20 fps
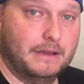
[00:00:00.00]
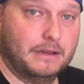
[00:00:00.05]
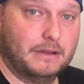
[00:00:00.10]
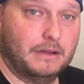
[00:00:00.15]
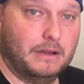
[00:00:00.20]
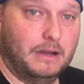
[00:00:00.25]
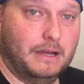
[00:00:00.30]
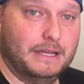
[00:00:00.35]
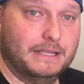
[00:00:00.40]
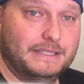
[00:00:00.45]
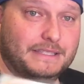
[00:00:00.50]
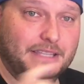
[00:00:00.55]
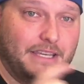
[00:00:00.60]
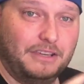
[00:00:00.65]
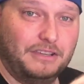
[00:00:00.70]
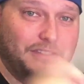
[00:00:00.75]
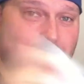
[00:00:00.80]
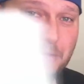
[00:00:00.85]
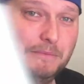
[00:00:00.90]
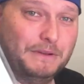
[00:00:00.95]
Guys,
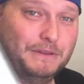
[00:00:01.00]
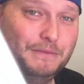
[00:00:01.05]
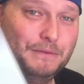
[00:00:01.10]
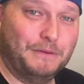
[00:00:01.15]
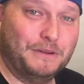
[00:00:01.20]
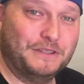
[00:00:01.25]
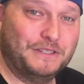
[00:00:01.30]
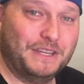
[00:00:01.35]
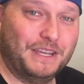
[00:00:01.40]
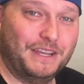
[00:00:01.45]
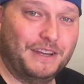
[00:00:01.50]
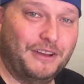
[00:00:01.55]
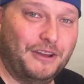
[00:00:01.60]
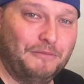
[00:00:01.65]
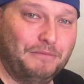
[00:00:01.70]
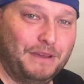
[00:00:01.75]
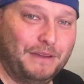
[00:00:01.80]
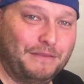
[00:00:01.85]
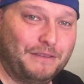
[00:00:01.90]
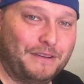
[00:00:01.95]
thank you so much for watching, and I
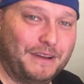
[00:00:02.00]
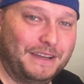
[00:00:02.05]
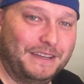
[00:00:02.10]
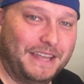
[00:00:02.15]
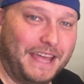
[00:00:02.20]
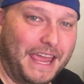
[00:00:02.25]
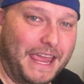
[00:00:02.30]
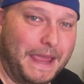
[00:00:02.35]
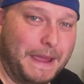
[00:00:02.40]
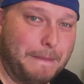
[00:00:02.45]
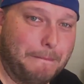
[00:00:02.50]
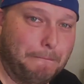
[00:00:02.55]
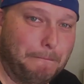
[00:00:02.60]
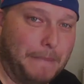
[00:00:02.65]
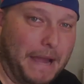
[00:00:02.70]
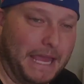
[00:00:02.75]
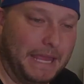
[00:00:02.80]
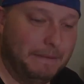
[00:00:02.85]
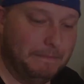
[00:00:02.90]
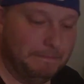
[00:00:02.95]
hope you have a great day. Bye.